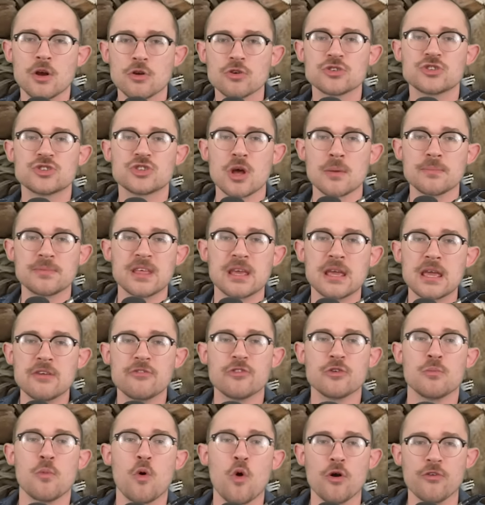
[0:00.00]
is something
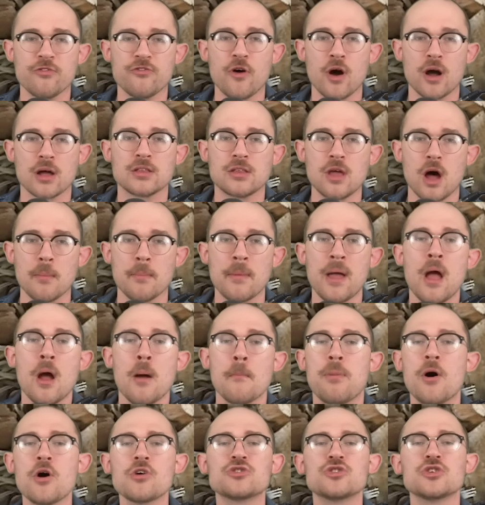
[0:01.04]
even more fucked up.
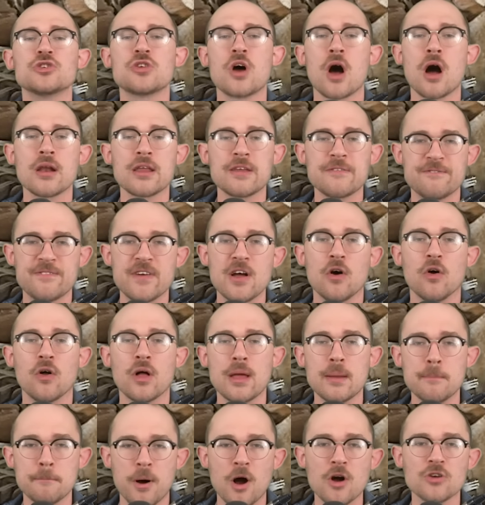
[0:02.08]
Punxsutawney Phil
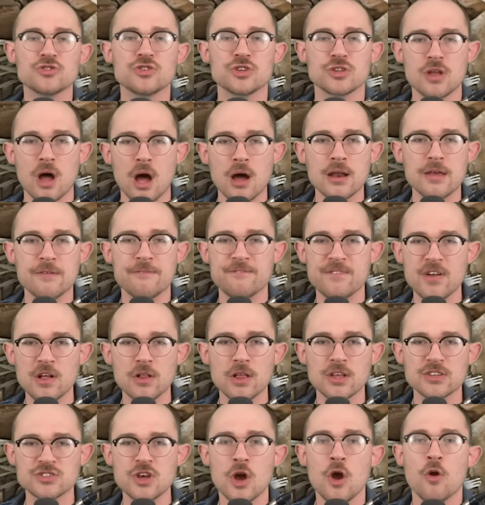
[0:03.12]
and Punxsutawney
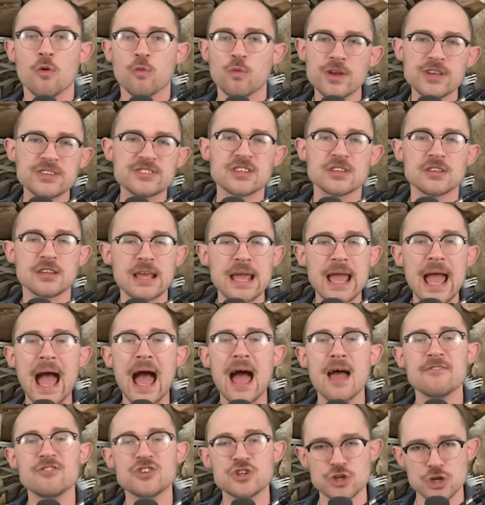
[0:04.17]
Phyllis recently
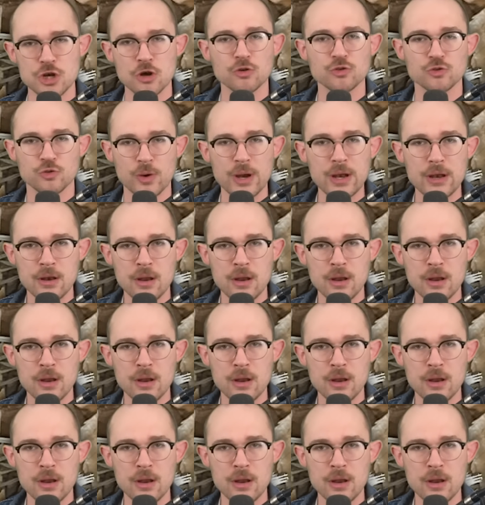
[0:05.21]
had children.